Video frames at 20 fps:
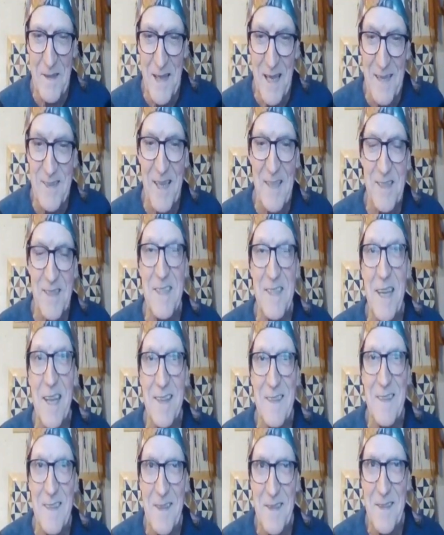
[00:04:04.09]
I said
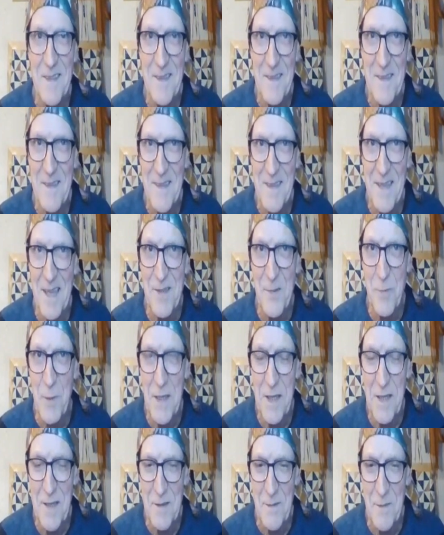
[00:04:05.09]
last week,
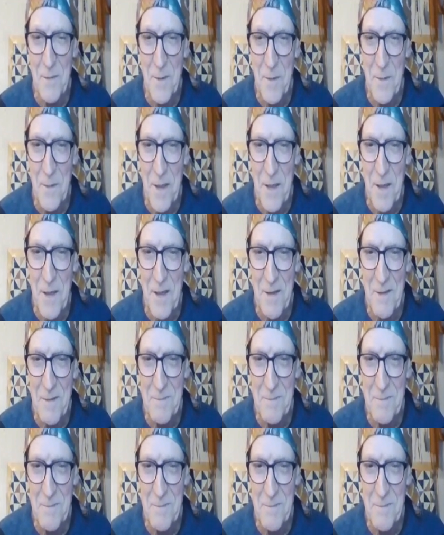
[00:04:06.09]
you know,